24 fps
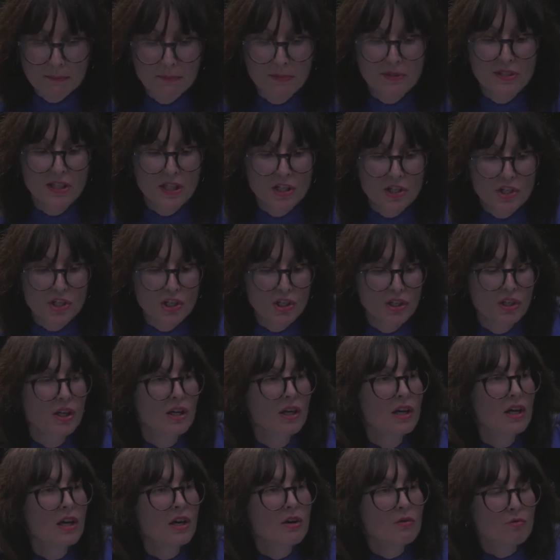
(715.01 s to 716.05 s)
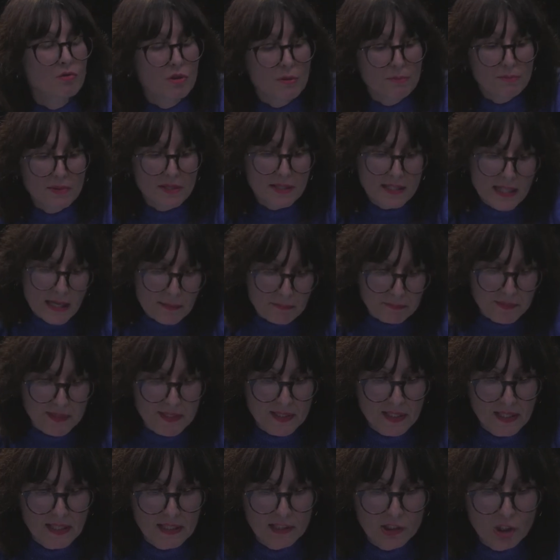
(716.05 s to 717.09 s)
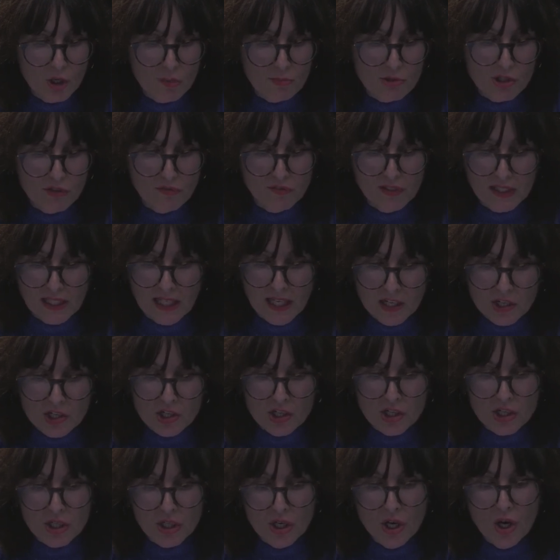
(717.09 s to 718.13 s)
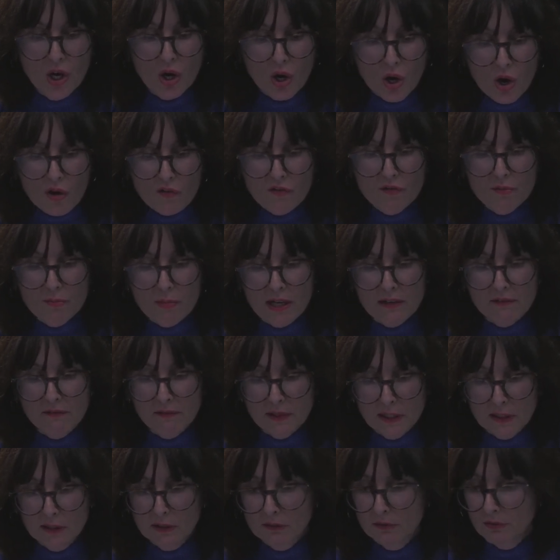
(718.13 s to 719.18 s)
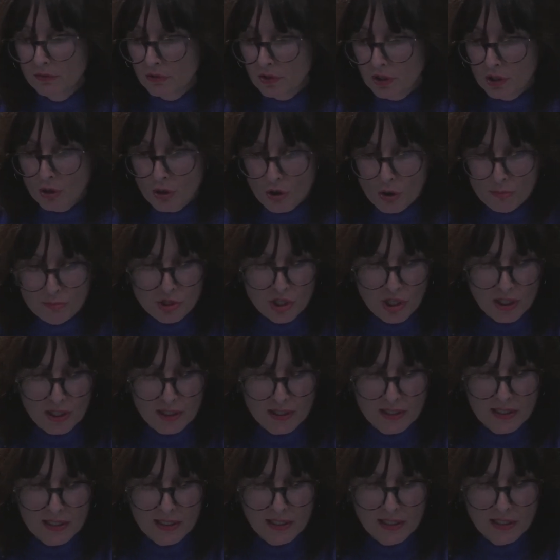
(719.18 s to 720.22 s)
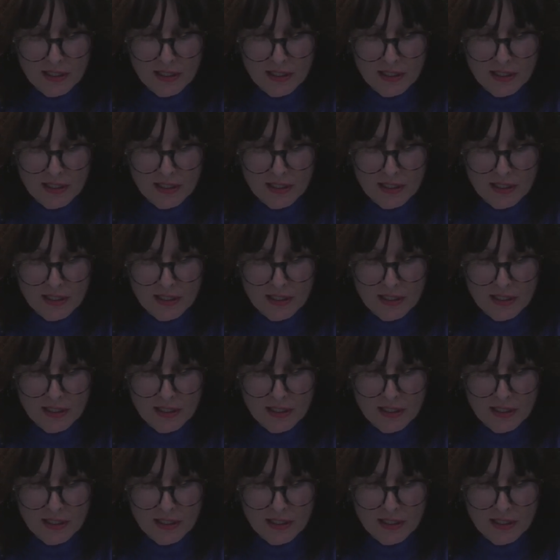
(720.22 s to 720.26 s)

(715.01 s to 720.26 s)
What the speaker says: Possession represents the objectification of my will for an object.